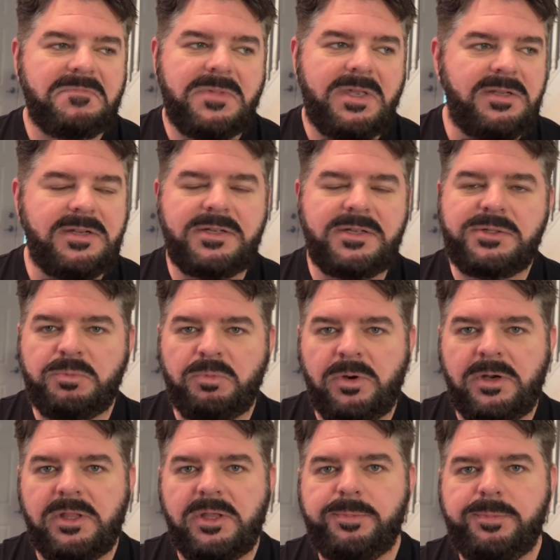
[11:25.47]
He doesn't
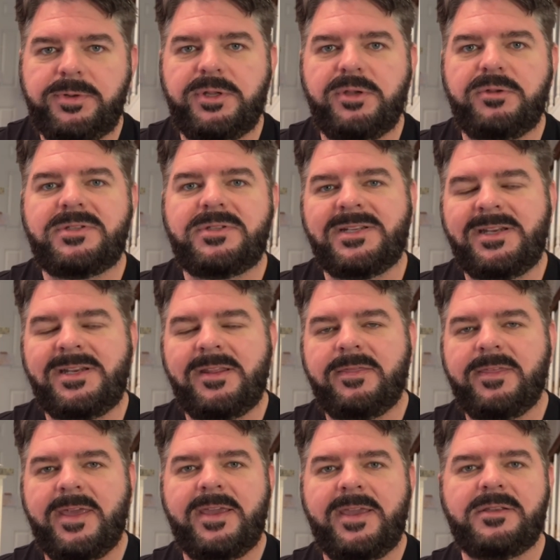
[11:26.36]
really produce
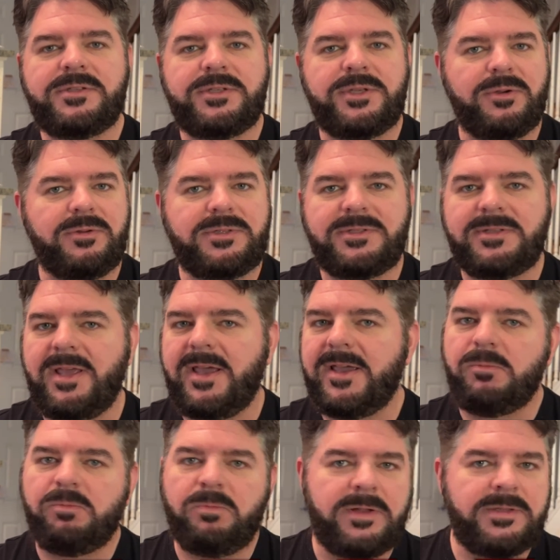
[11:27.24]
anything, so it's
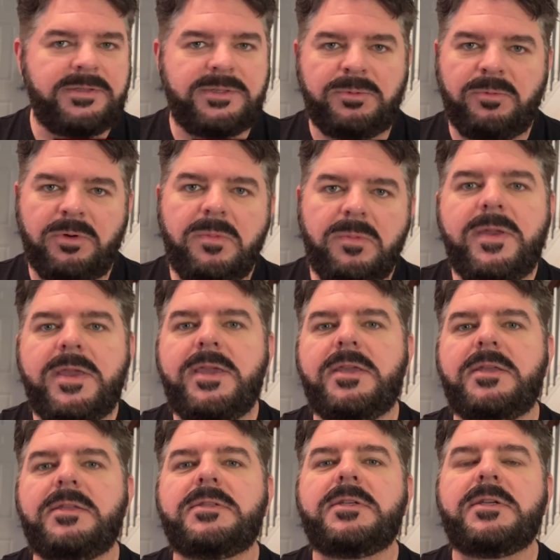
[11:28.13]
like rinse and
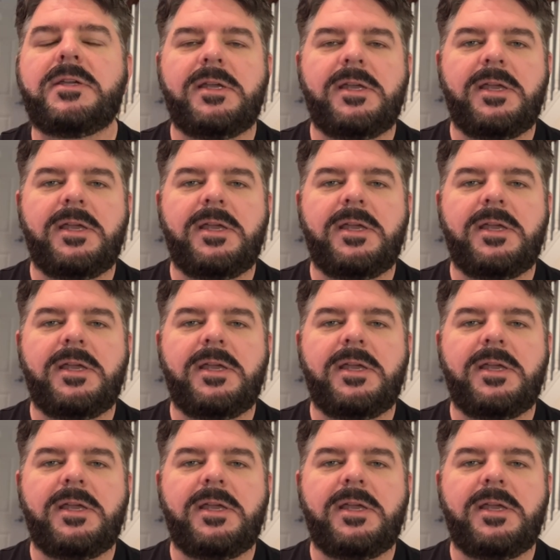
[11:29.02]
repeat.